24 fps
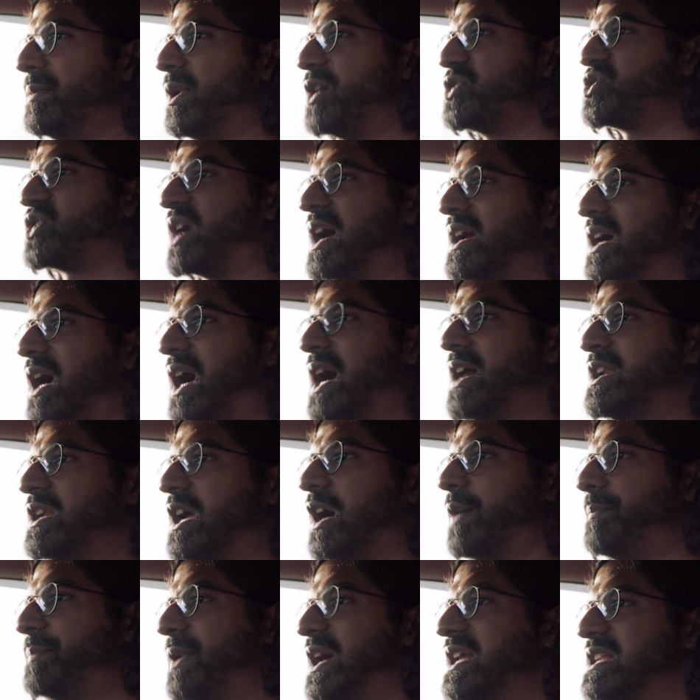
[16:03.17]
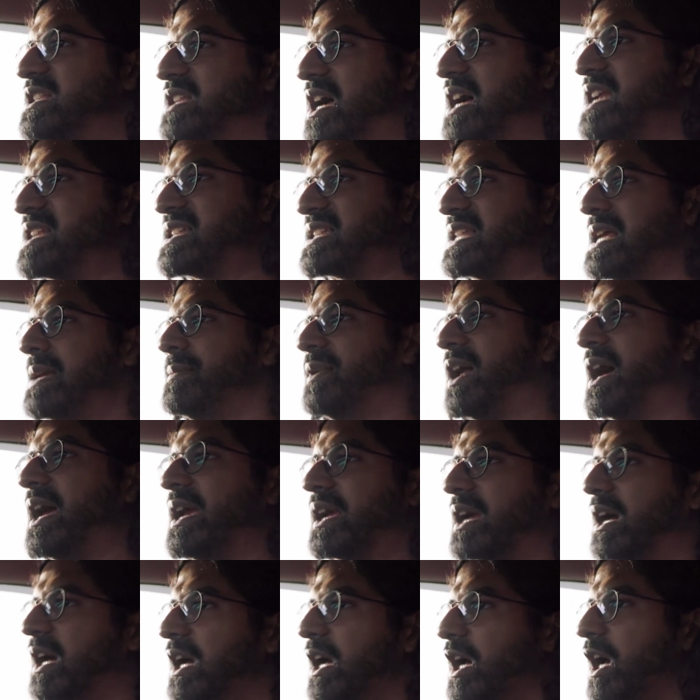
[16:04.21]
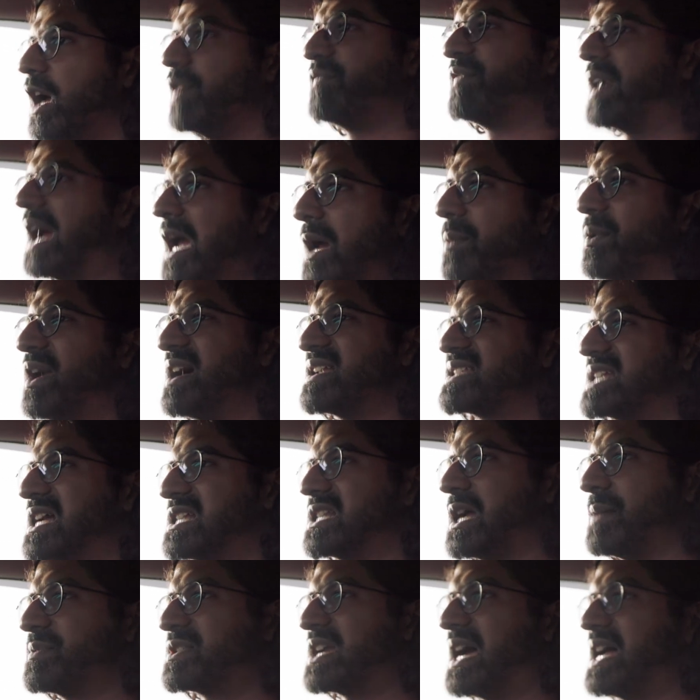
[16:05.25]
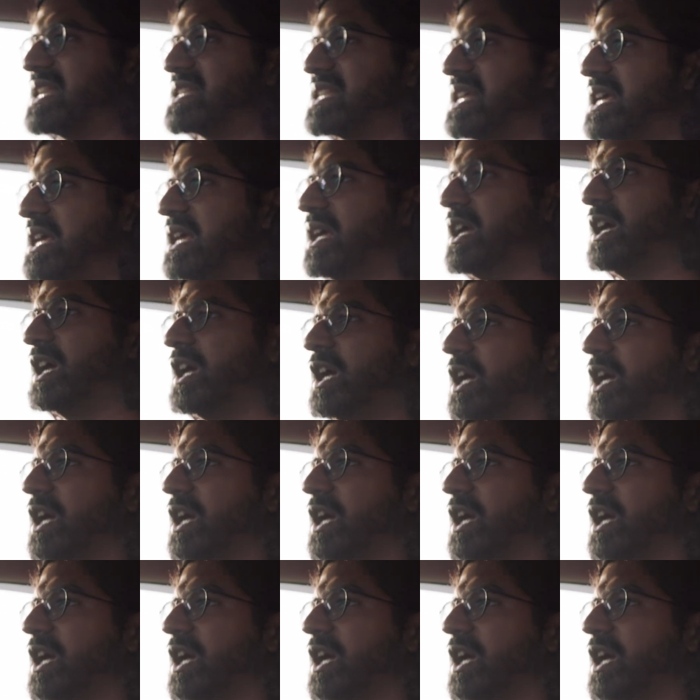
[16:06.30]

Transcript: I'm not trying hard enough, but it does seem like a very well set up chassis.